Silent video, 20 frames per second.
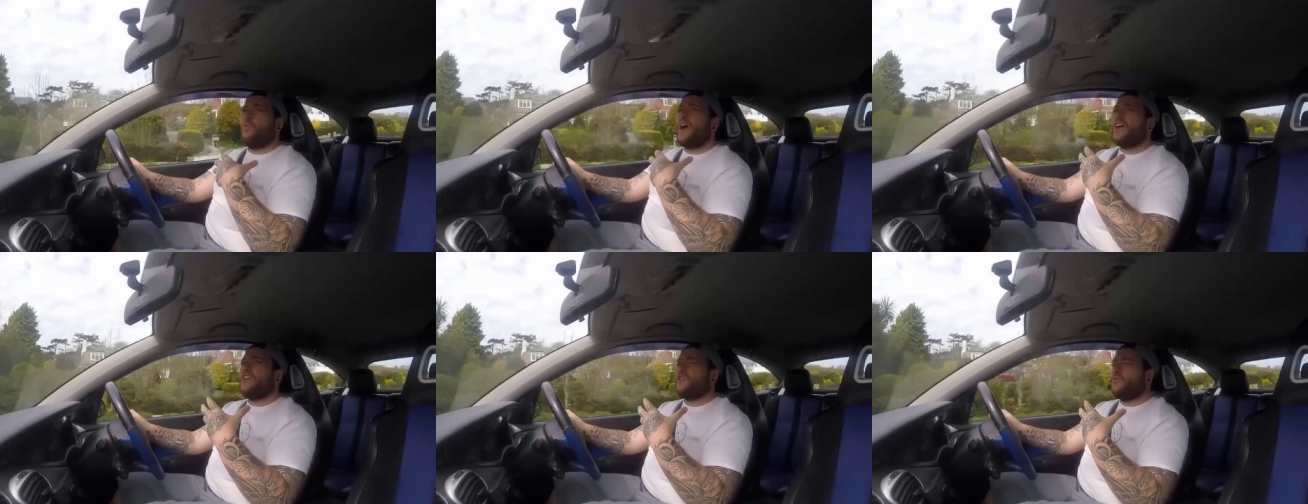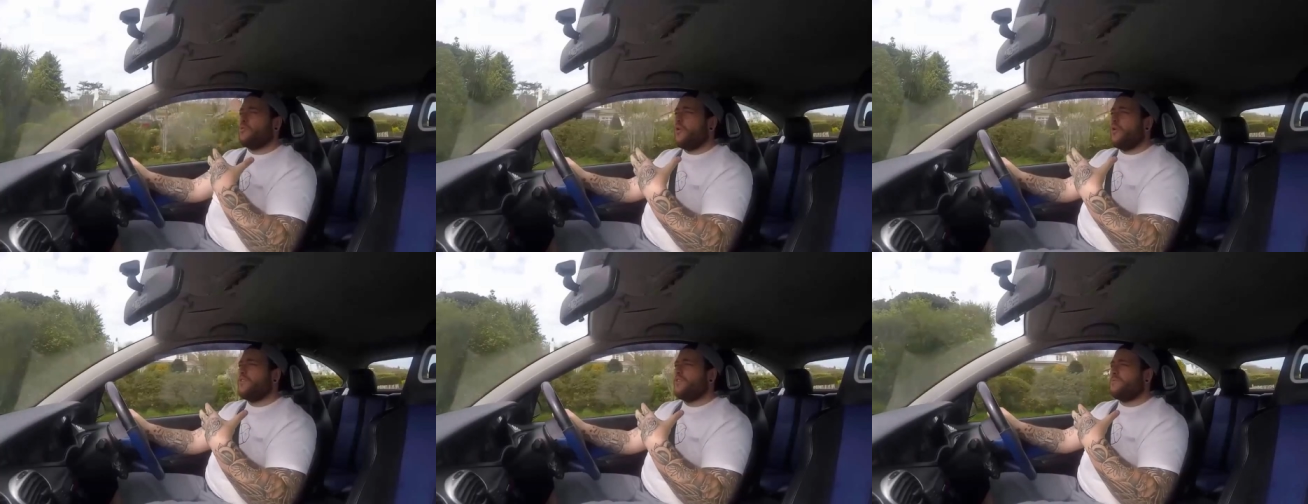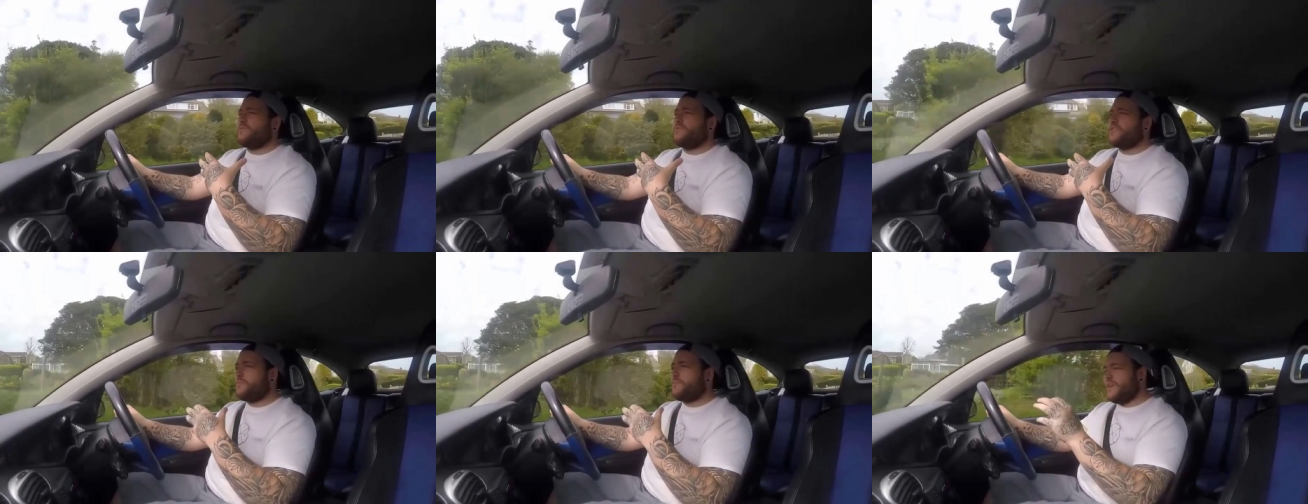where you want
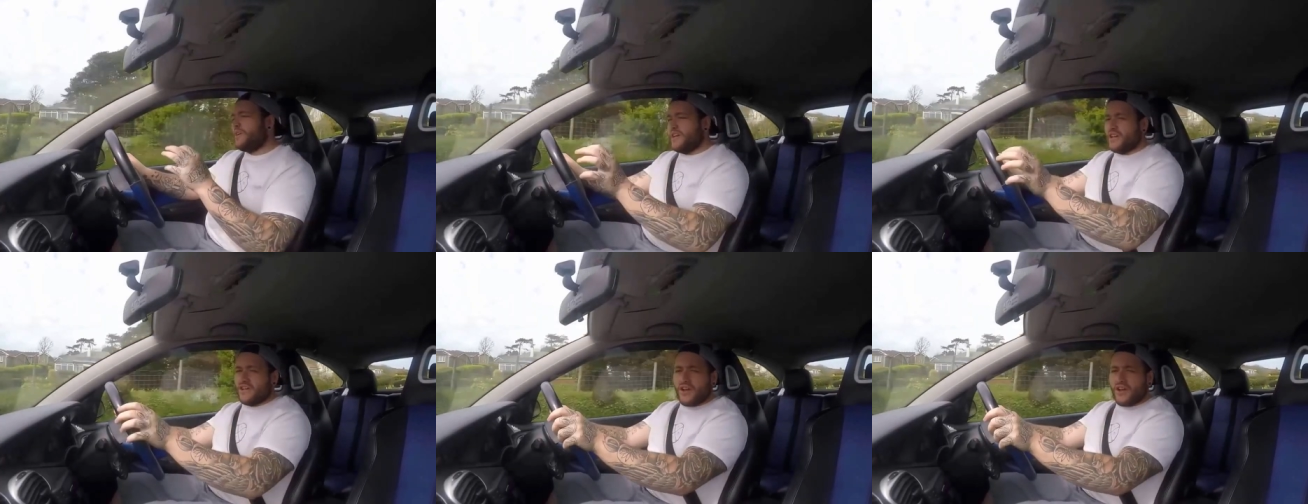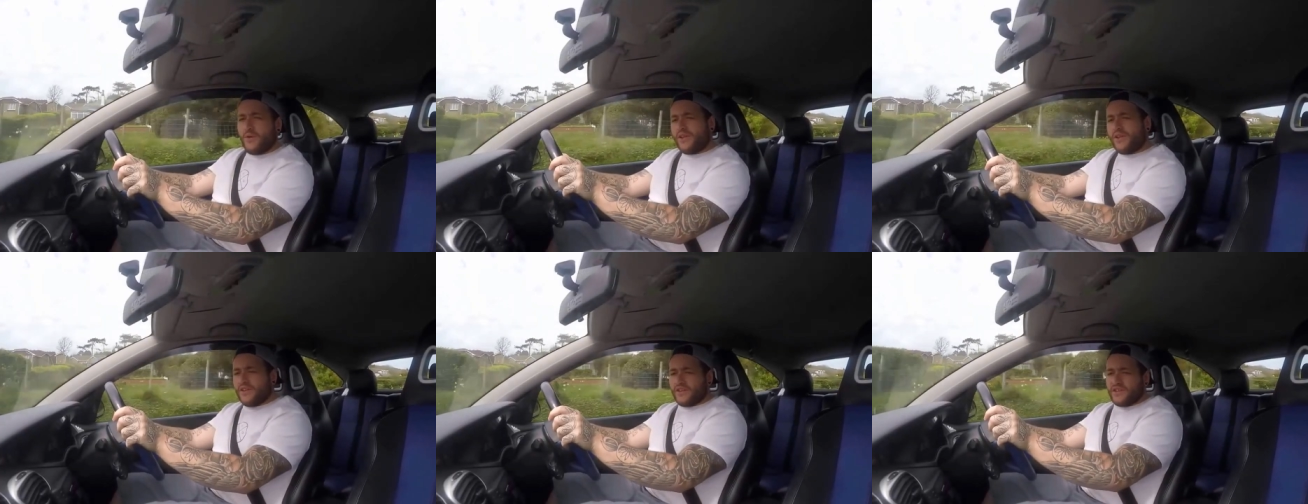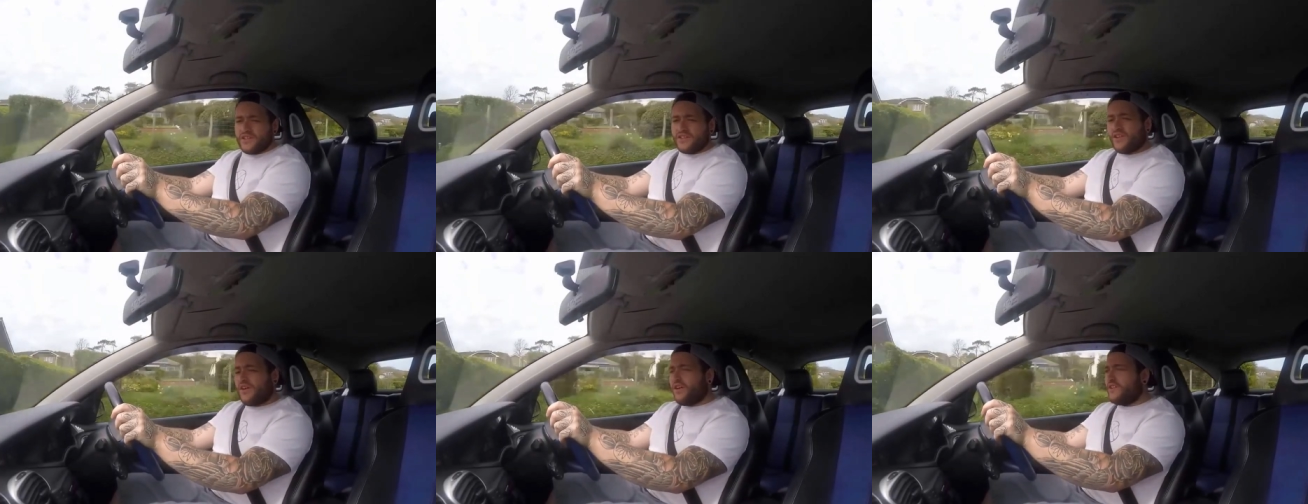them to be, you know, in the
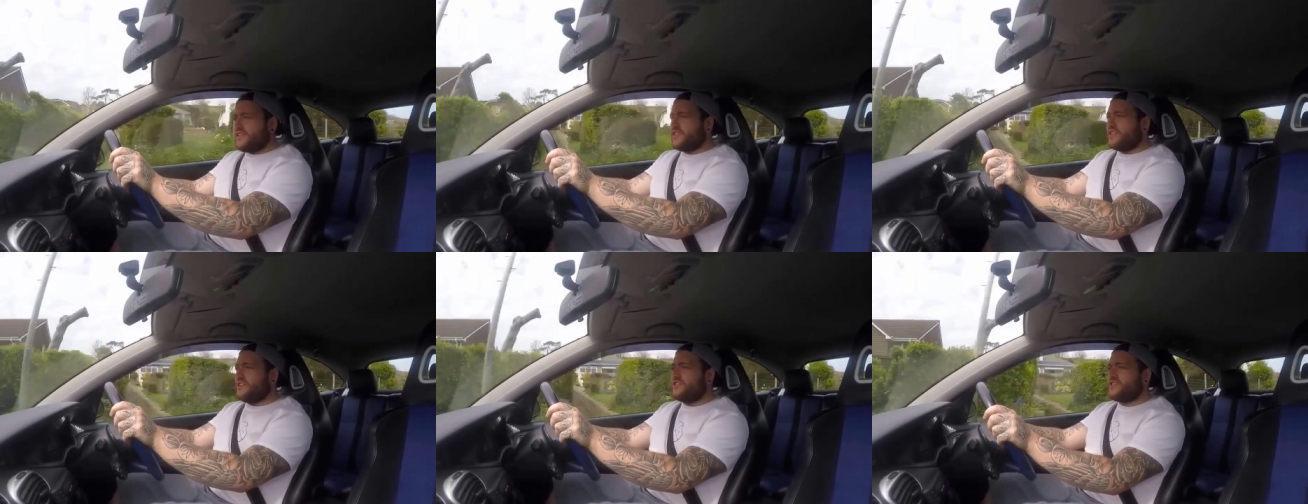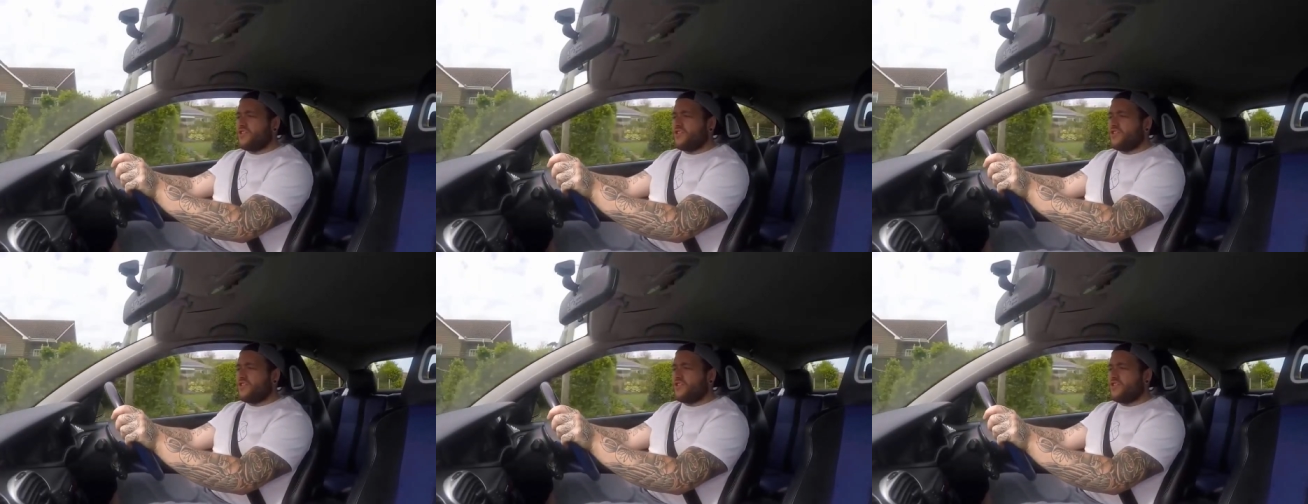side